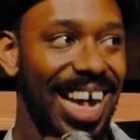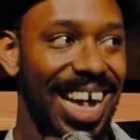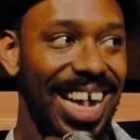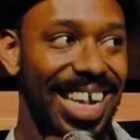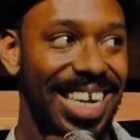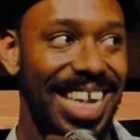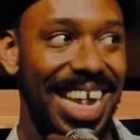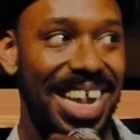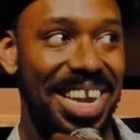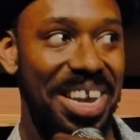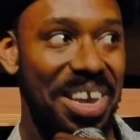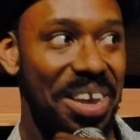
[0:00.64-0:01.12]

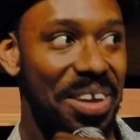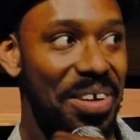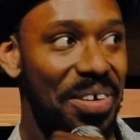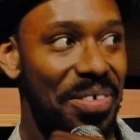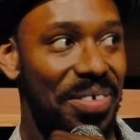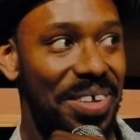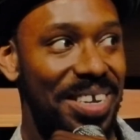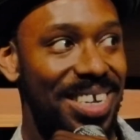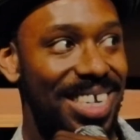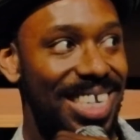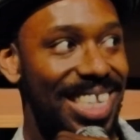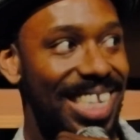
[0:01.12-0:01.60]
and then no
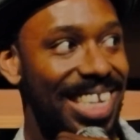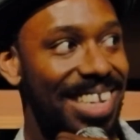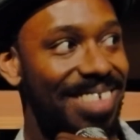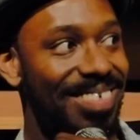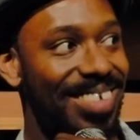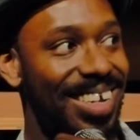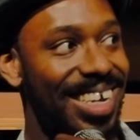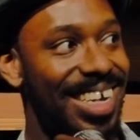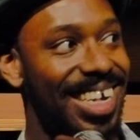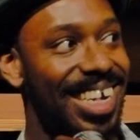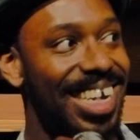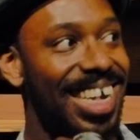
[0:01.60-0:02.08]
one does
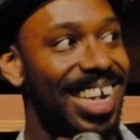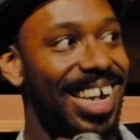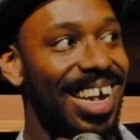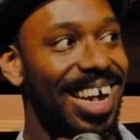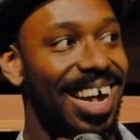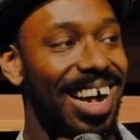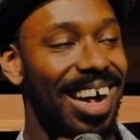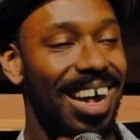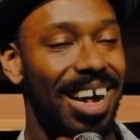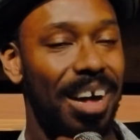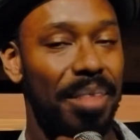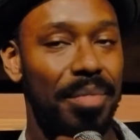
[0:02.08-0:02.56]
anything.
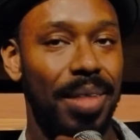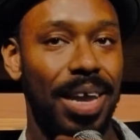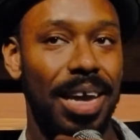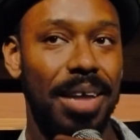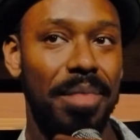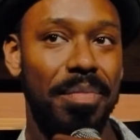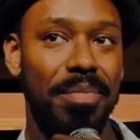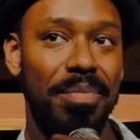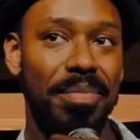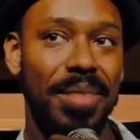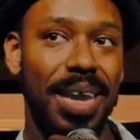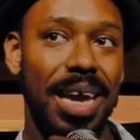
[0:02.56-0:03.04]
Um,
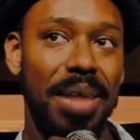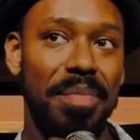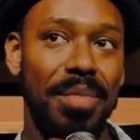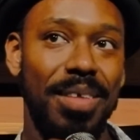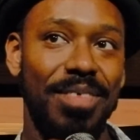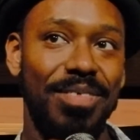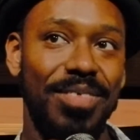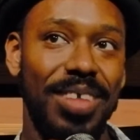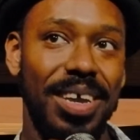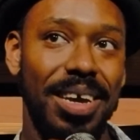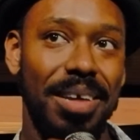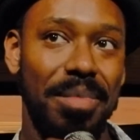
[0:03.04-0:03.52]
it made me
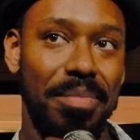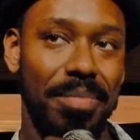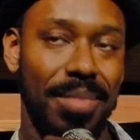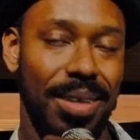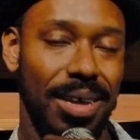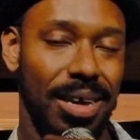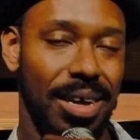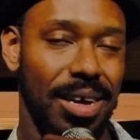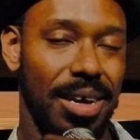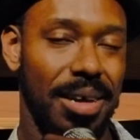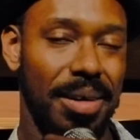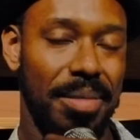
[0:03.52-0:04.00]
think
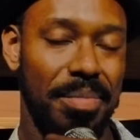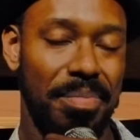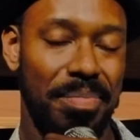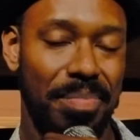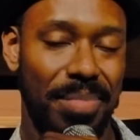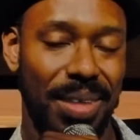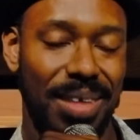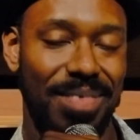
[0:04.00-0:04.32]
um,